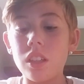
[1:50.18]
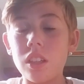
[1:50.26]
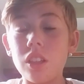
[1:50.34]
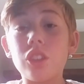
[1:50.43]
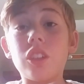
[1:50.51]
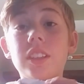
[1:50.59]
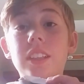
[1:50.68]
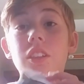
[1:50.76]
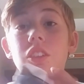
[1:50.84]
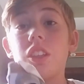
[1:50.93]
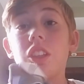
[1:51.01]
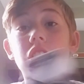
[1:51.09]
It's because I
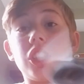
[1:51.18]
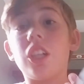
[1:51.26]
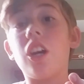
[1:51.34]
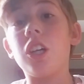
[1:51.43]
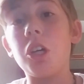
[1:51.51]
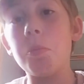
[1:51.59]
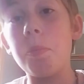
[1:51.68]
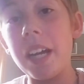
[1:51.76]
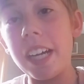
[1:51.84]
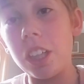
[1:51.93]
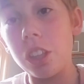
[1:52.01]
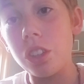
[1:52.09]
was the Chicago
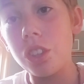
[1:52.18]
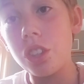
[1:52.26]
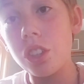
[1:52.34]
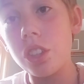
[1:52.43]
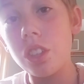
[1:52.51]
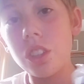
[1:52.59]
Bears.